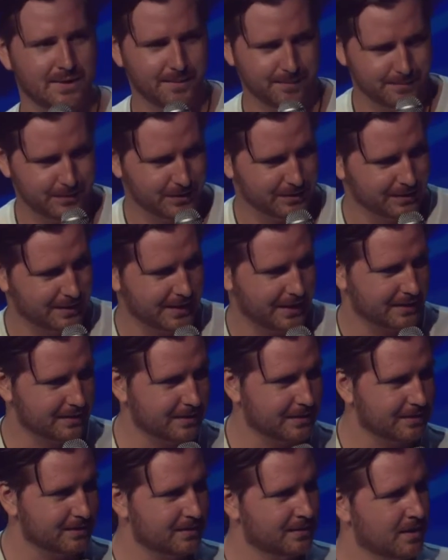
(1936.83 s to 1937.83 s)
I'm using
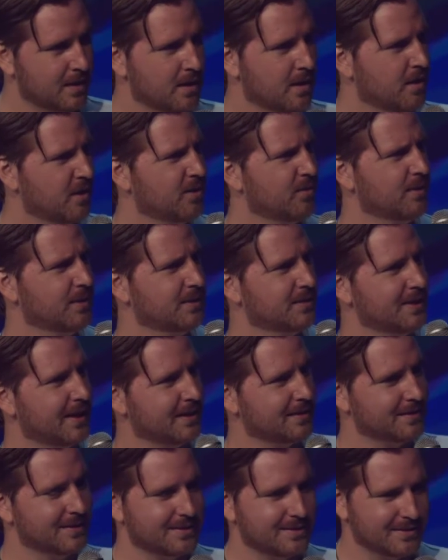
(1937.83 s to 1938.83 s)
Nexus. What is
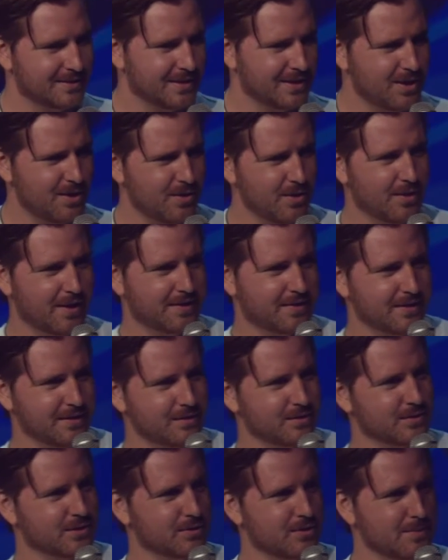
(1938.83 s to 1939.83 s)
Nexus? I don't know. I think
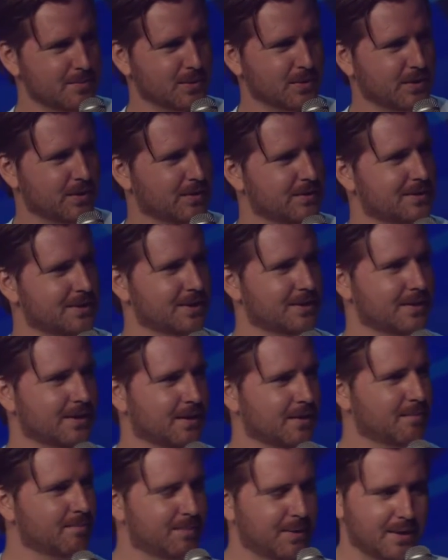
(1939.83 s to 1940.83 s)
there's a cryptocurrency in
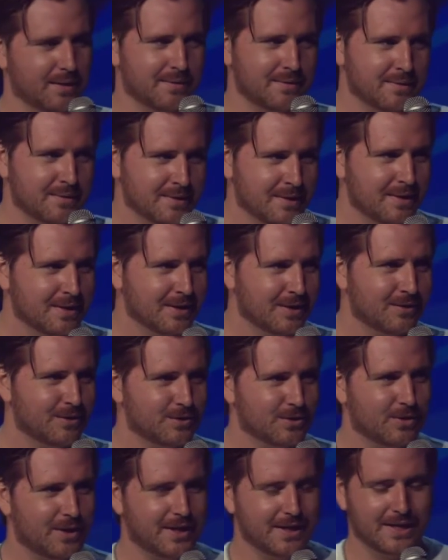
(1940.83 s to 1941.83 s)
there. But
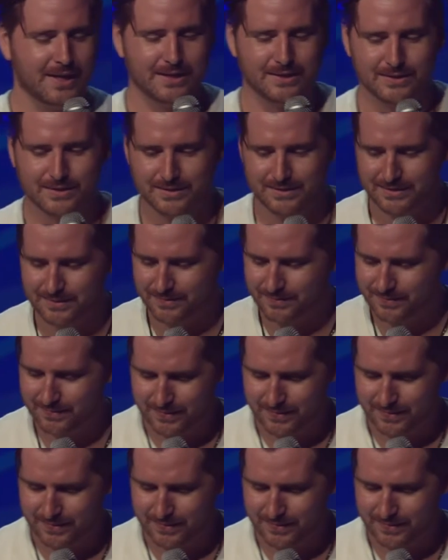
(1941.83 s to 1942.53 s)
there's a lot of cases.